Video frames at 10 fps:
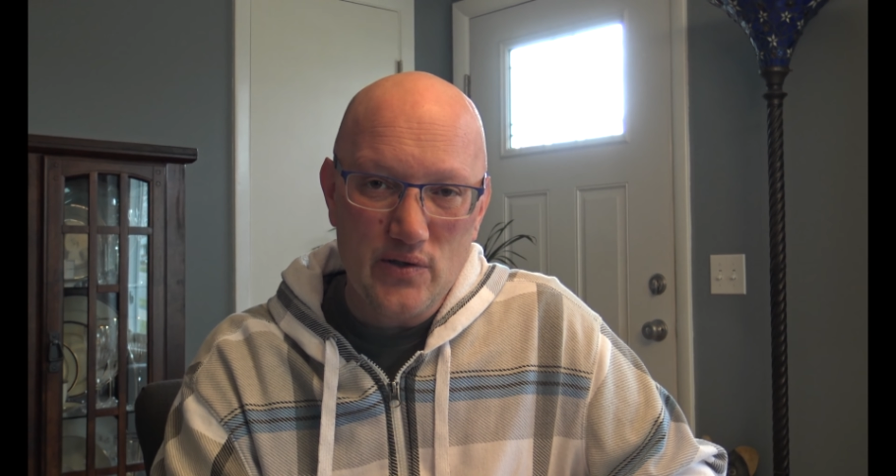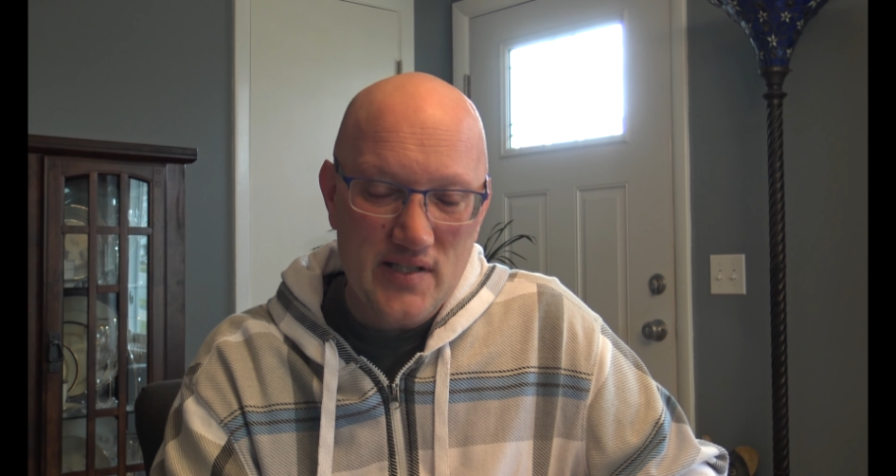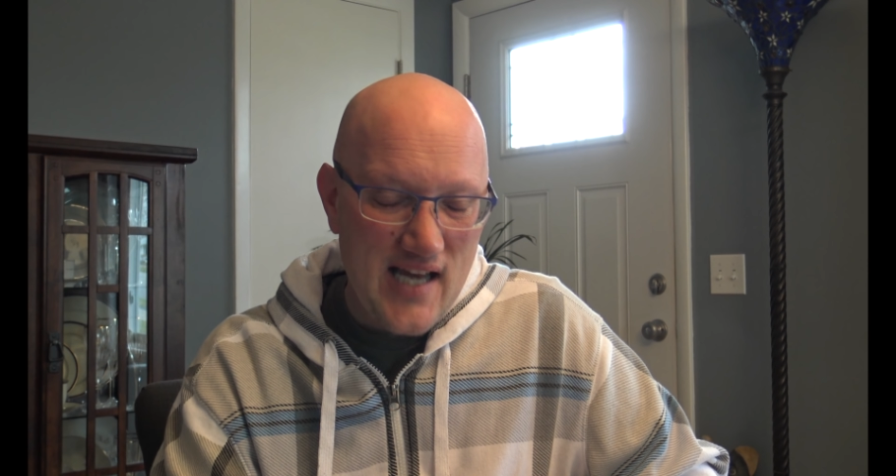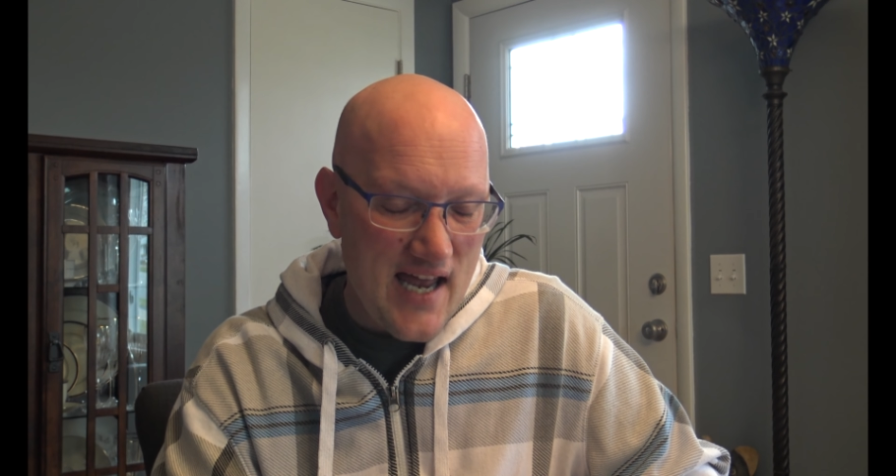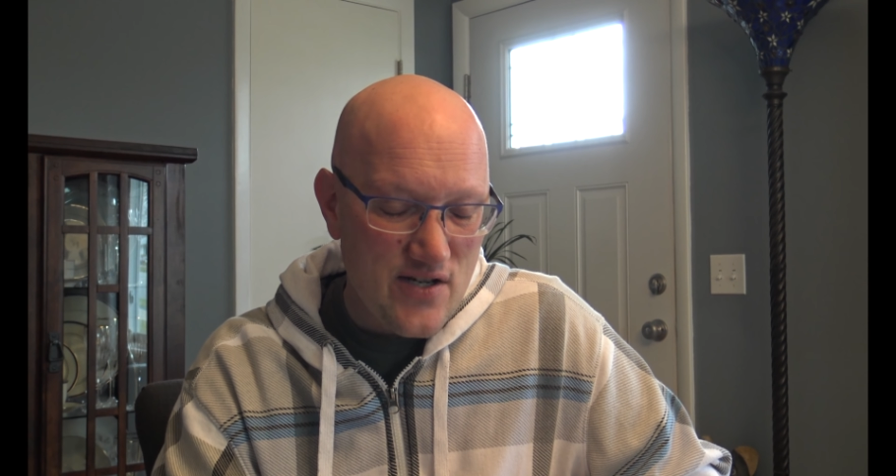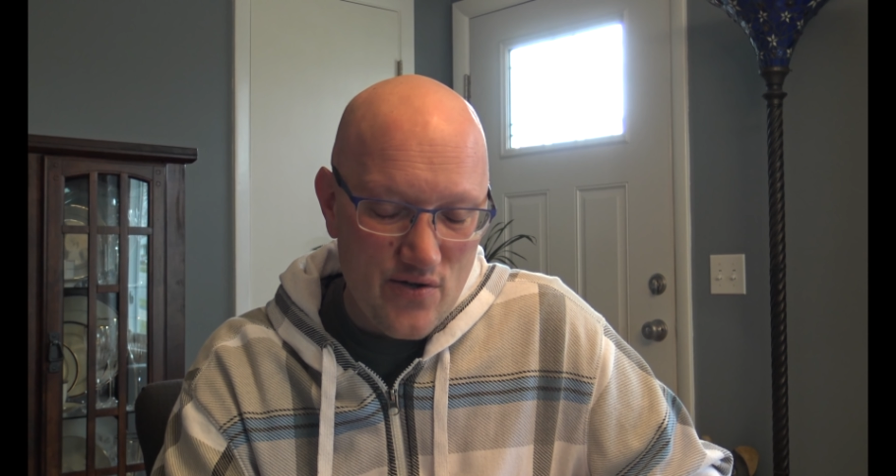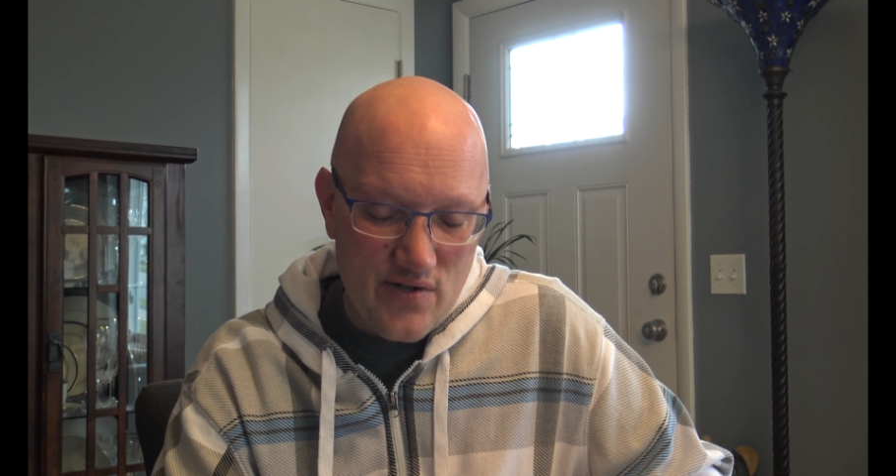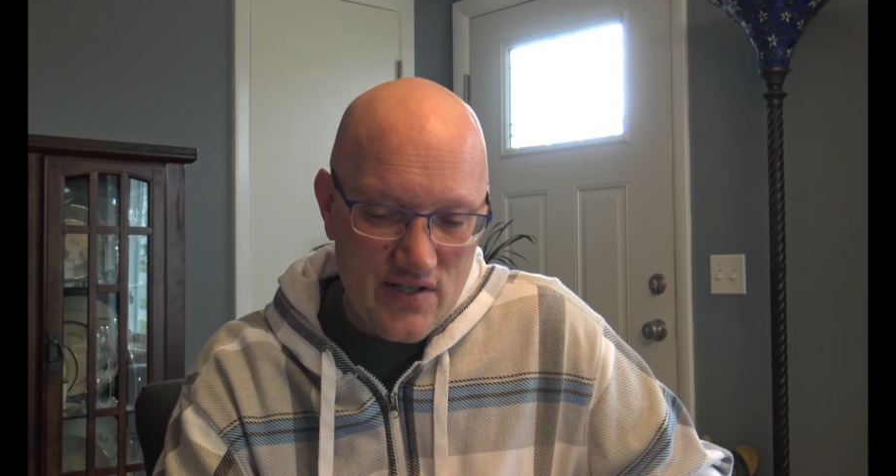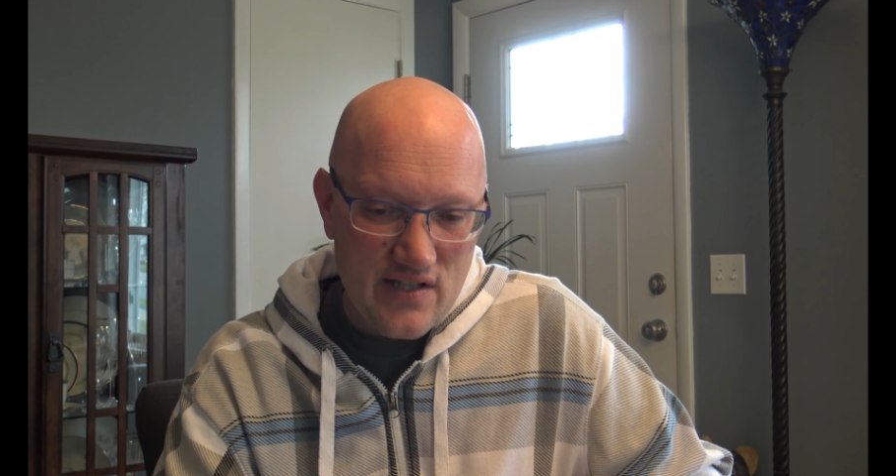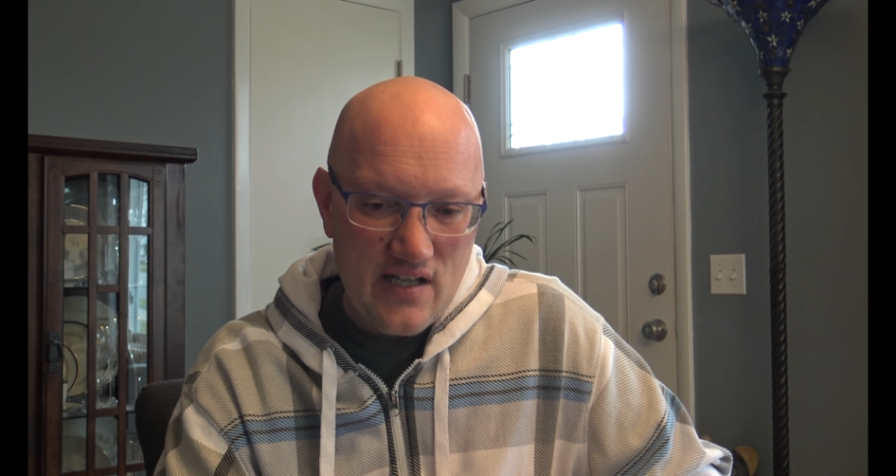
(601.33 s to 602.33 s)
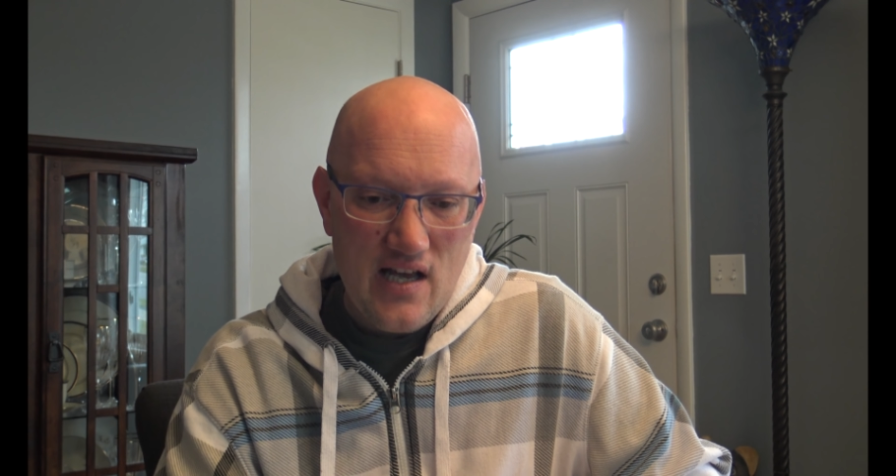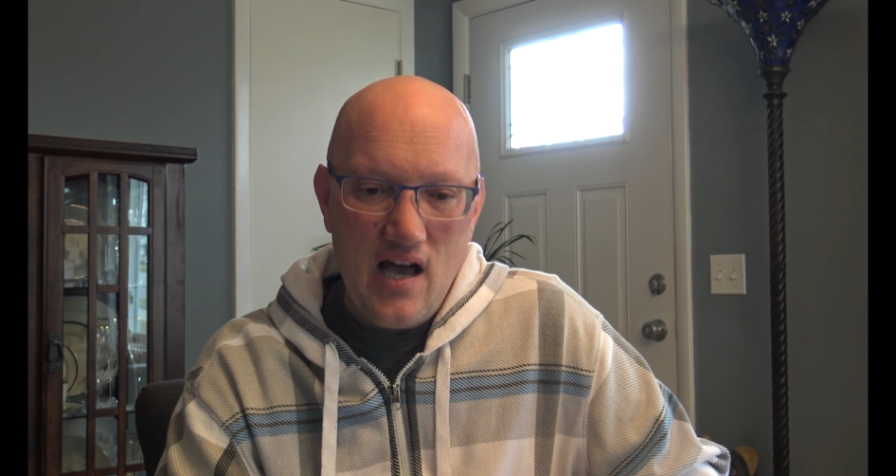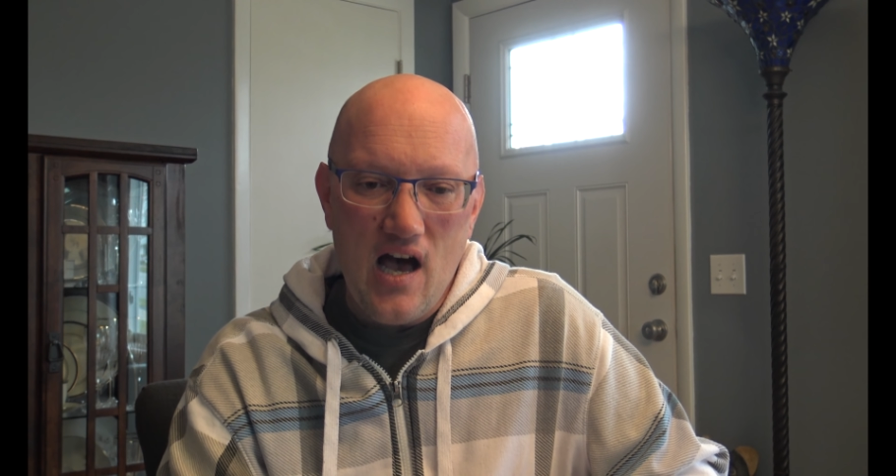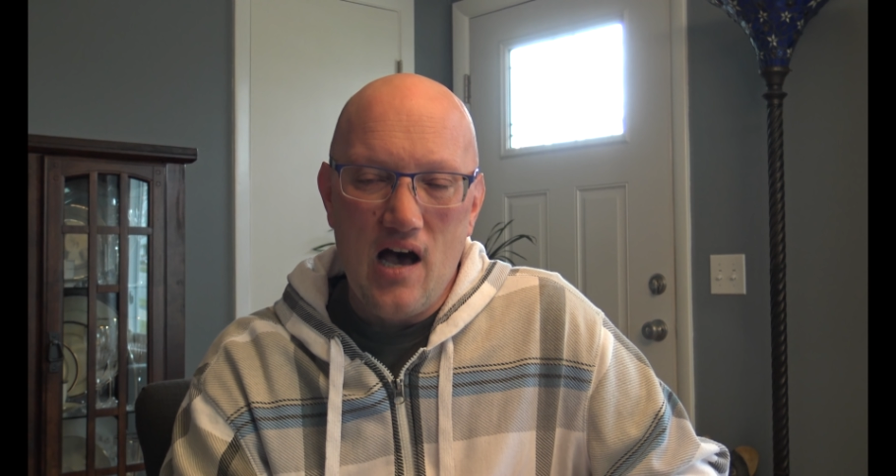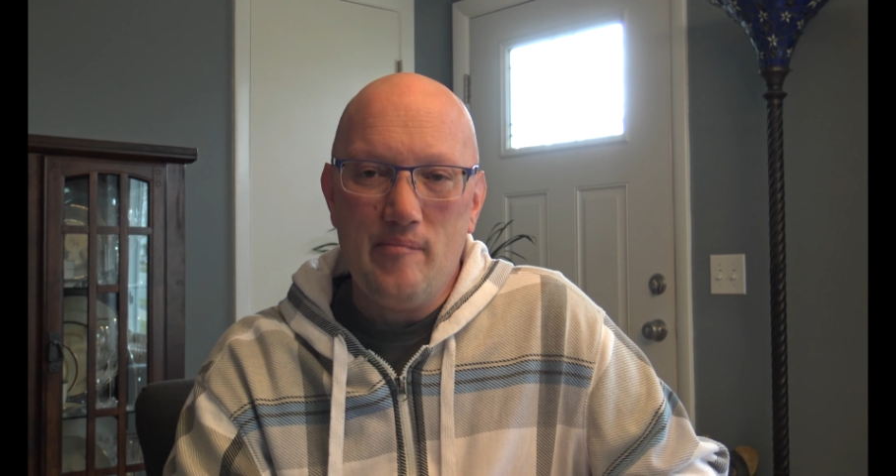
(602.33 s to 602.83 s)
tenders
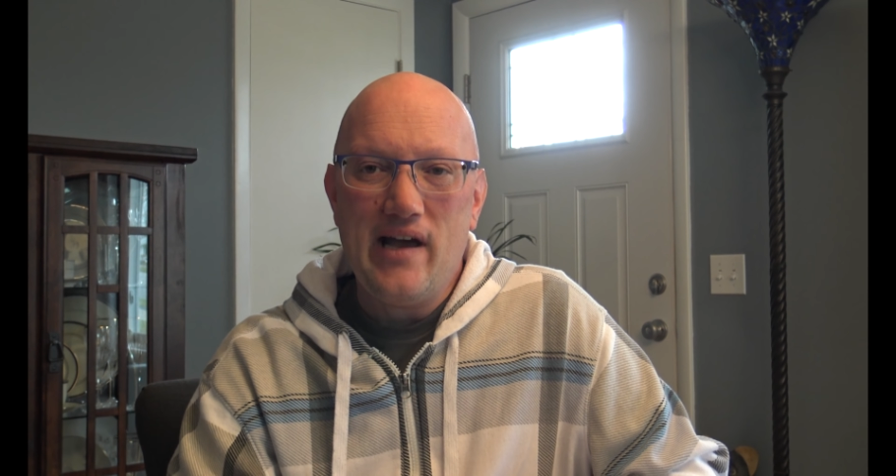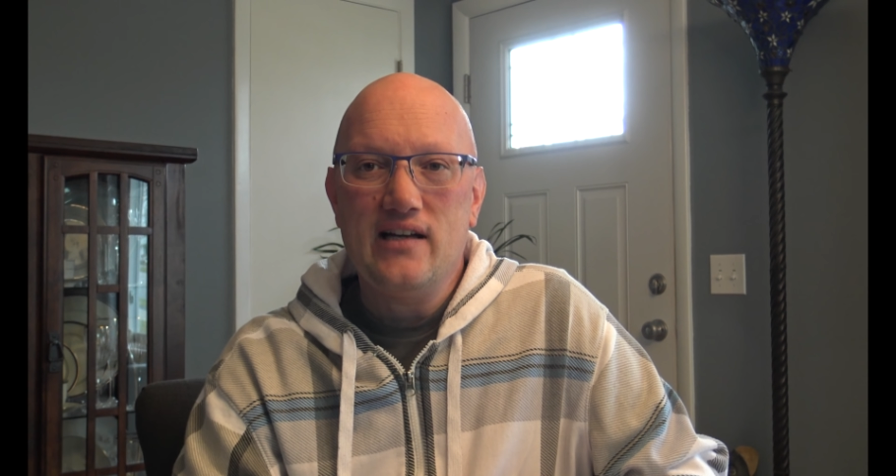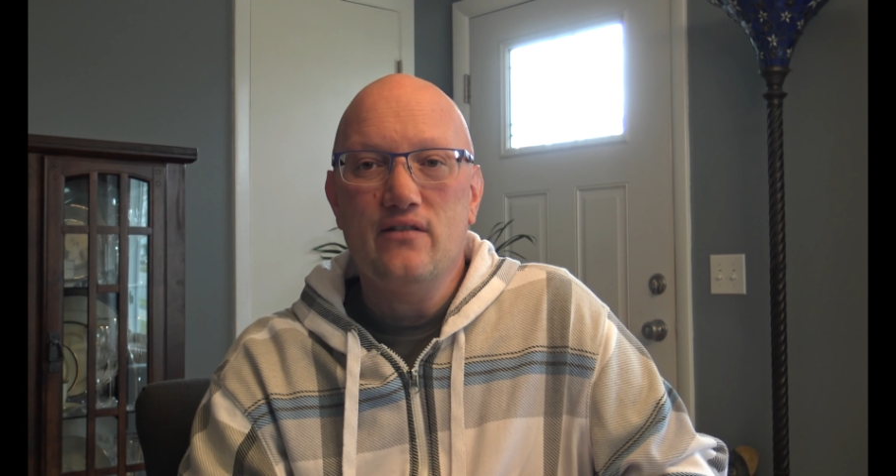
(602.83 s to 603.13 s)
back